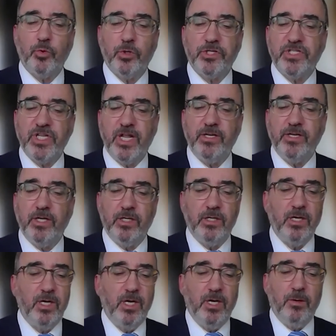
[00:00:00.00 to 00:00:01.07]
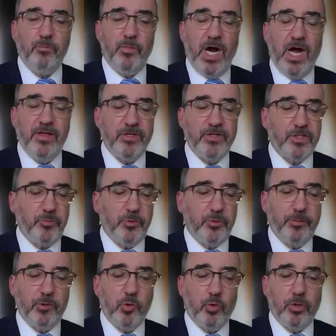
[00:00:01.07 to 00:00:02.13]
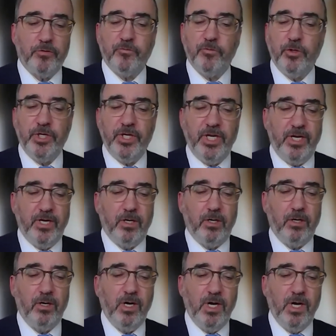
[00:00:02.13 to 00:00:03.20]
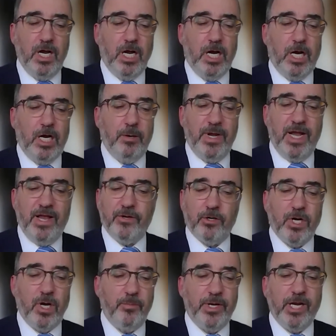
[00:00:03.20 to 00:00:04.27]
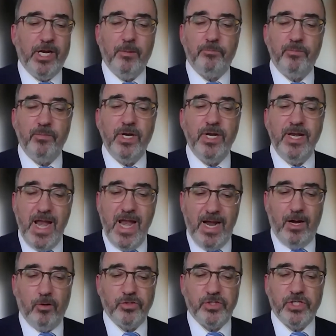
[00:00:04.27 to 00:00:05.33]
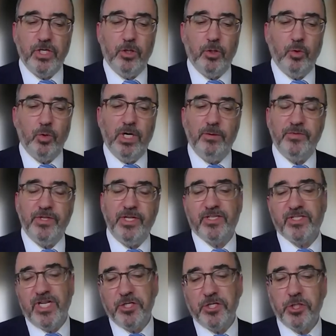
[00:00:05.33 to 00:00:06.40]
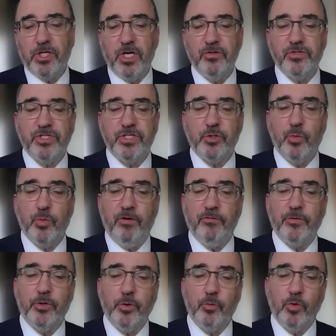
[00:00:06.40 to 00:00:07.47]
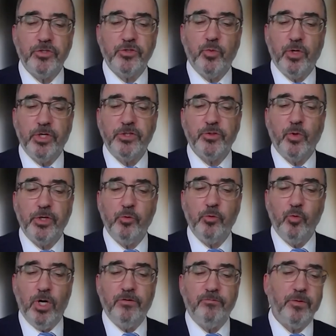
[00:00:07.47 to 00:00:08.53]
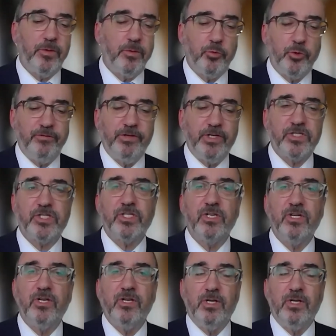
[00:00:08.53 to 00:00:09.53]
were extended by the Supreme Court for a year, and they're coming up now. So the extension goes to 12/31/2021 from the previous